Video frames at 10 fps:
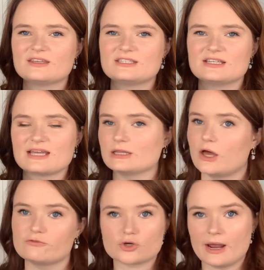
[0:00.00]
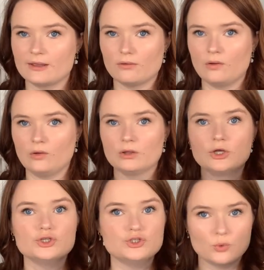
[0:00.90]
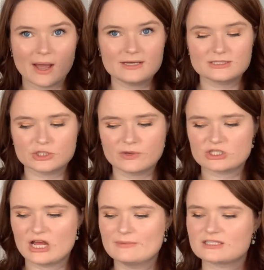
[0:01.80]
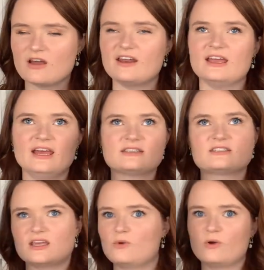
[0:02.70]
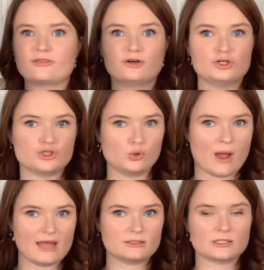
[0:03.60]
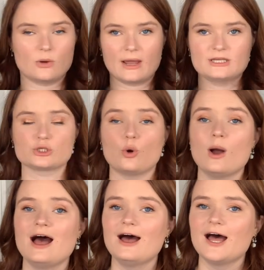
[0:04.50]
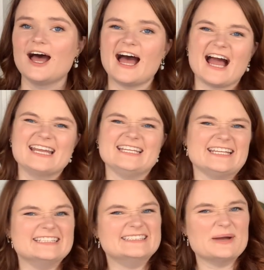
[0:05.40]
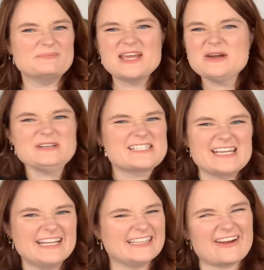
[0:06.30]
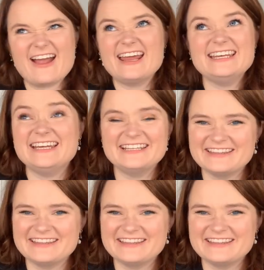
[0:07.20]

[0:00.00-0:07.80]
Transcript: this is a love triangle duet situation. Emma Scott hits it with her duets. Okay, so I needed them. They were sitting there. I needed